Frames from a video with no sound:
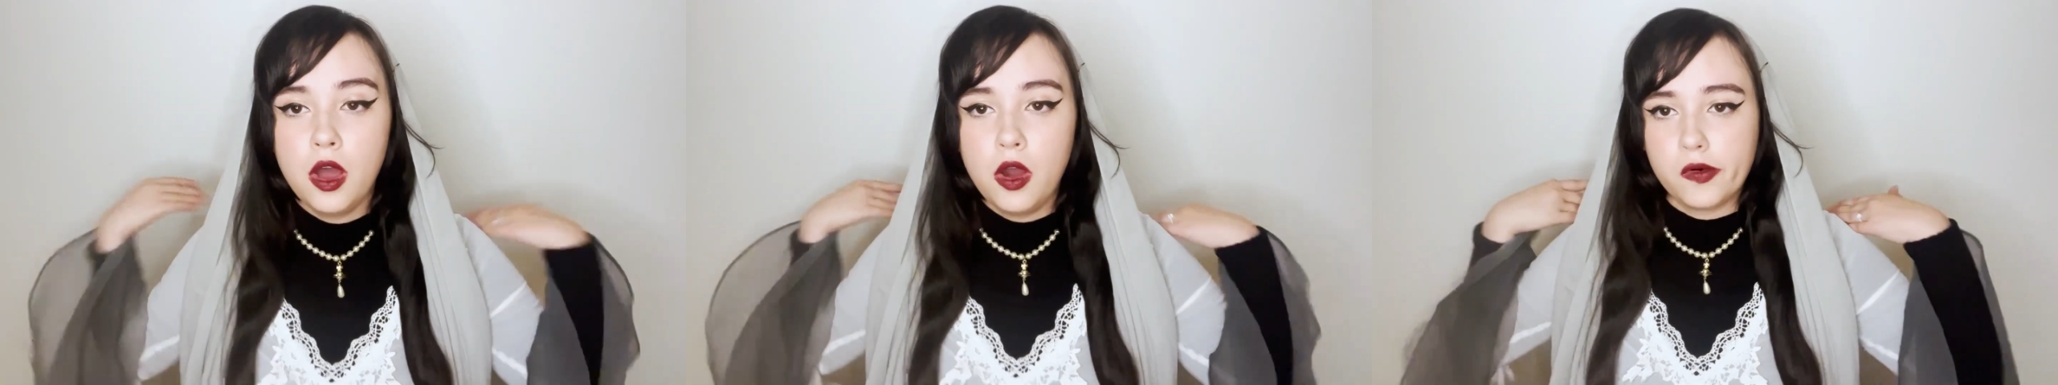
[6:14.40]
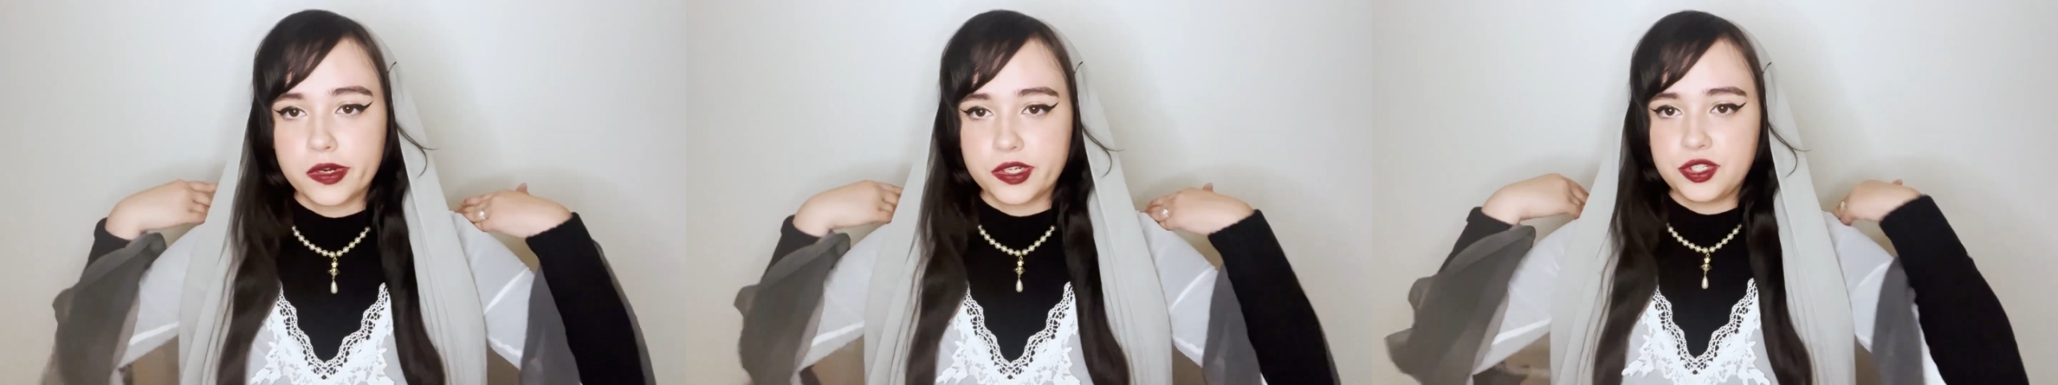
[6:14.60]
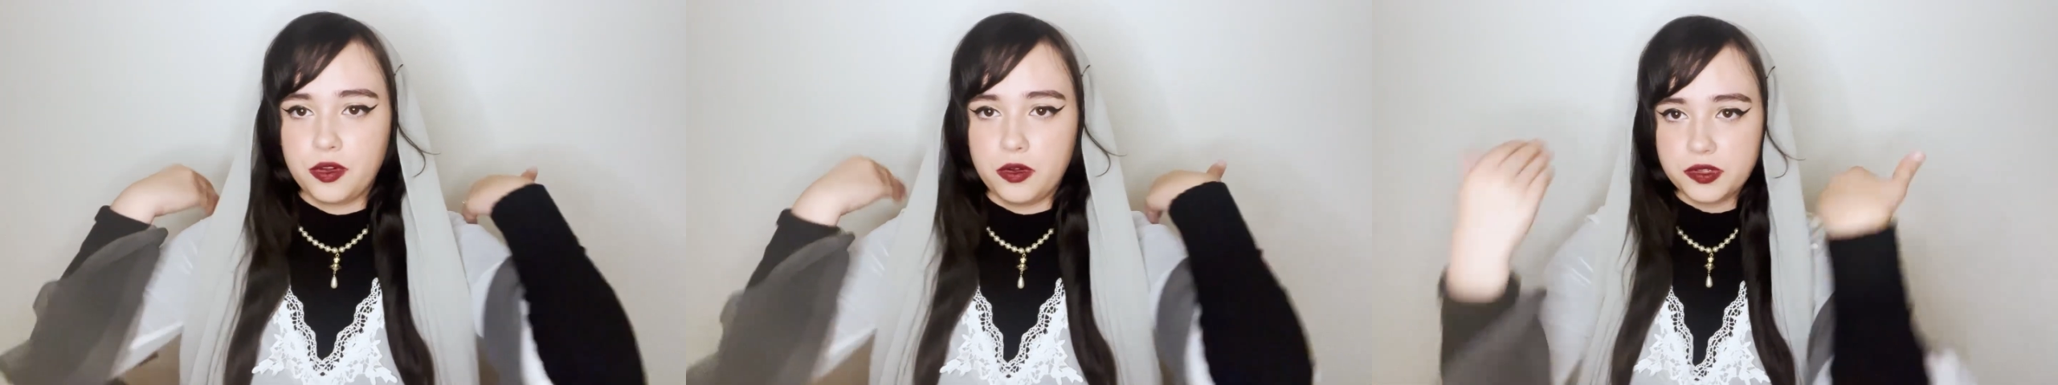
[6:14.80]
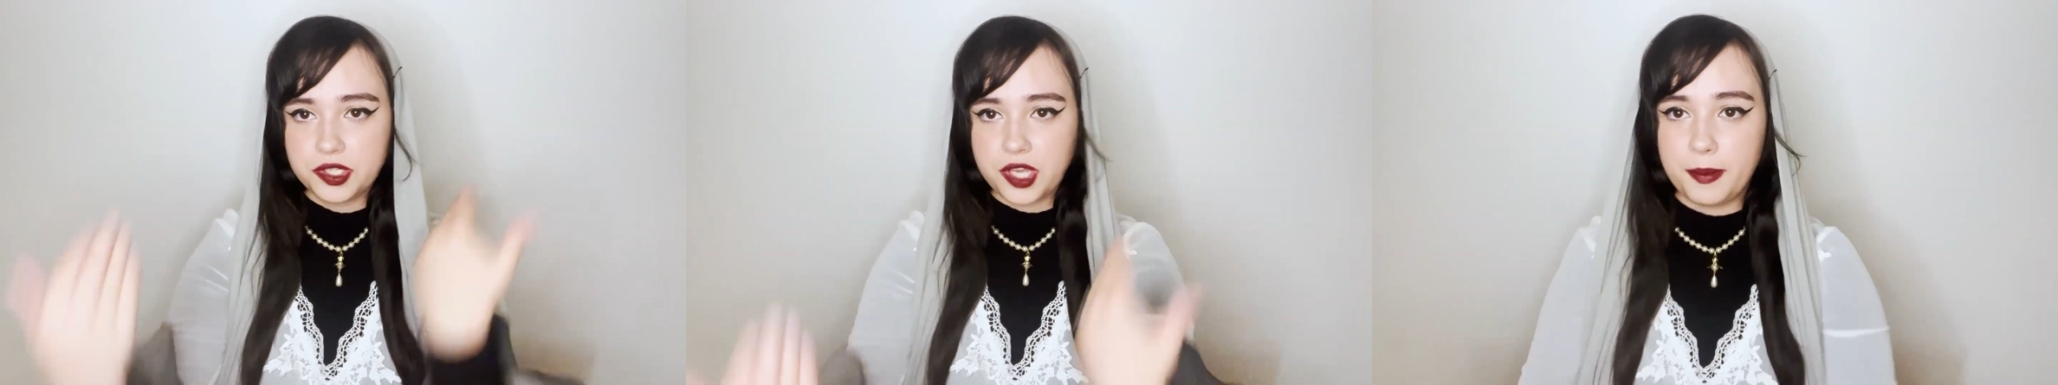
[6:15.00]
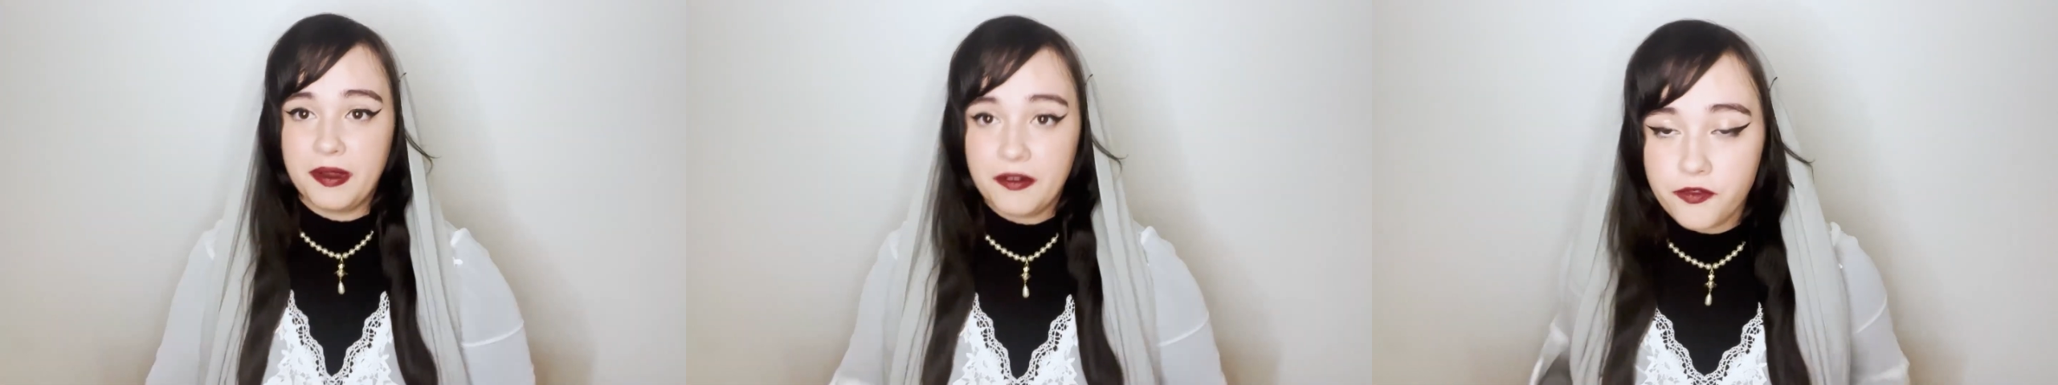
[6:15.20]
or stoles
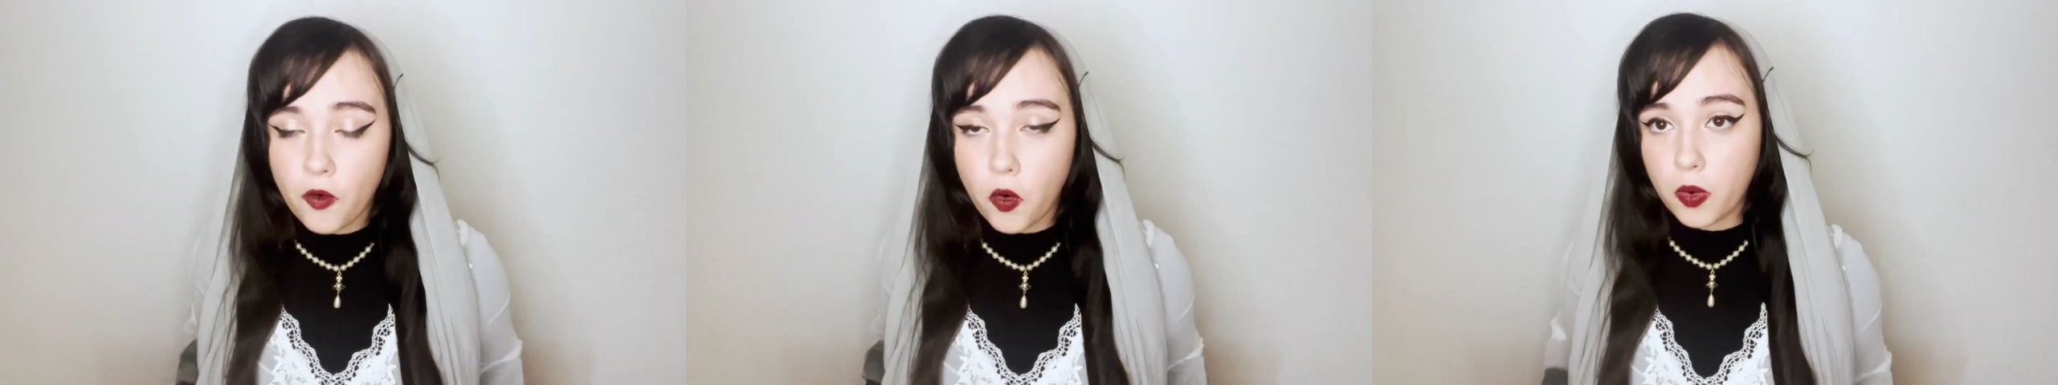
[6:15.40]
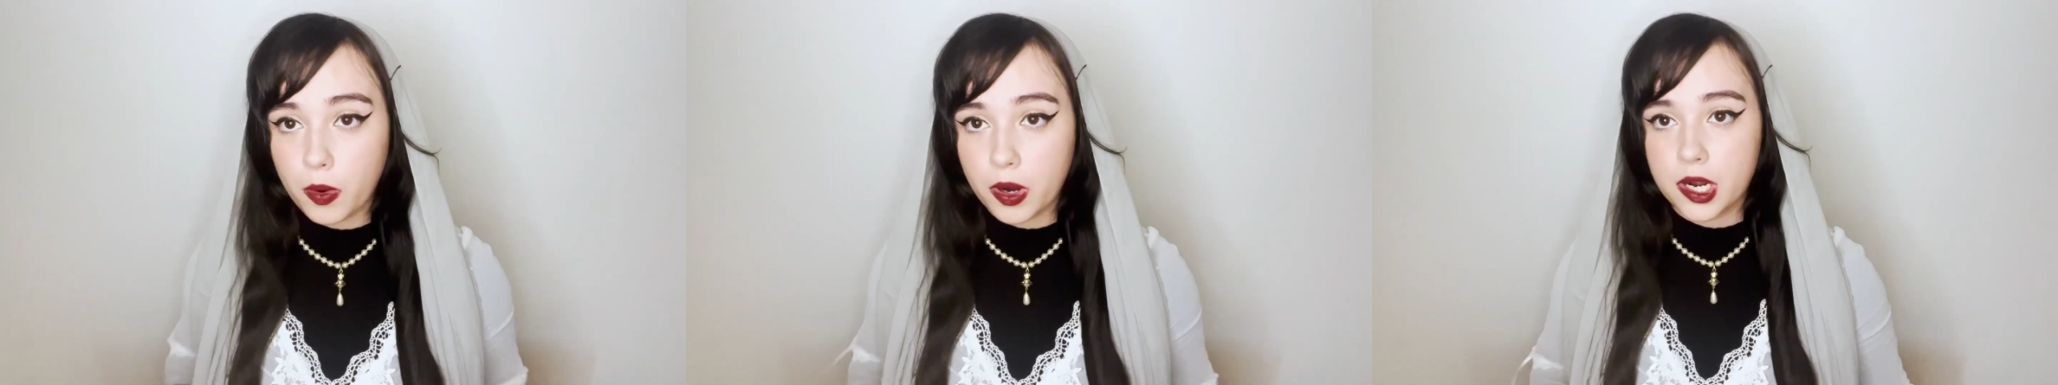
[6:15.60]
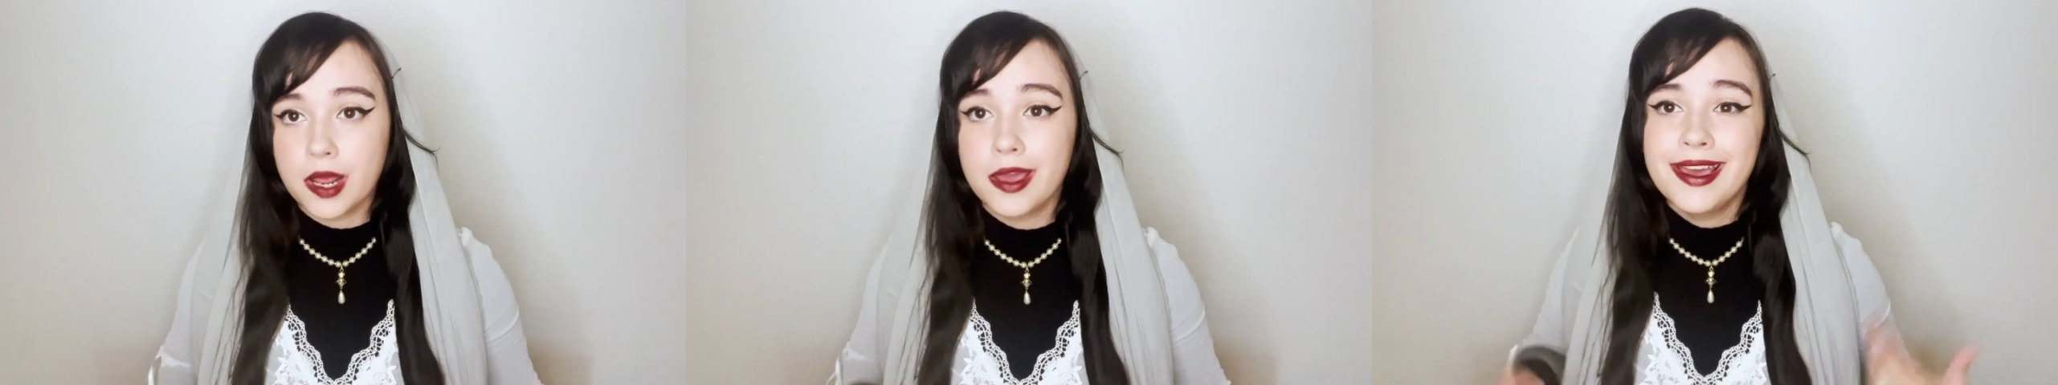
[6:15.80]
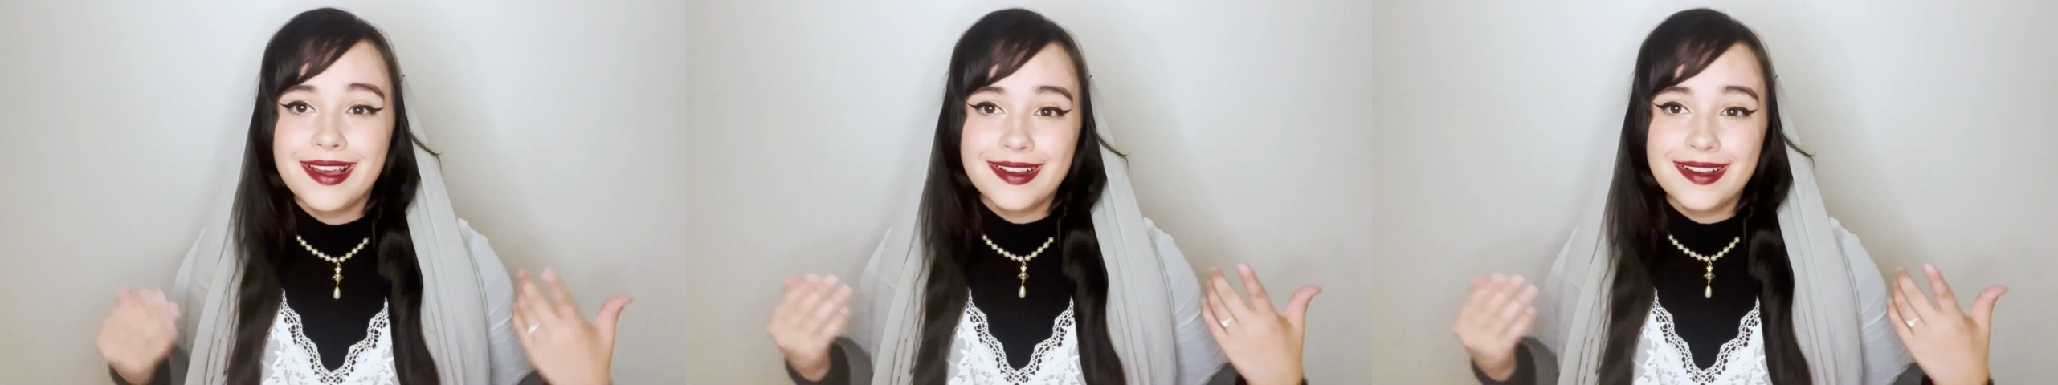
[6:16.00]
coming forward.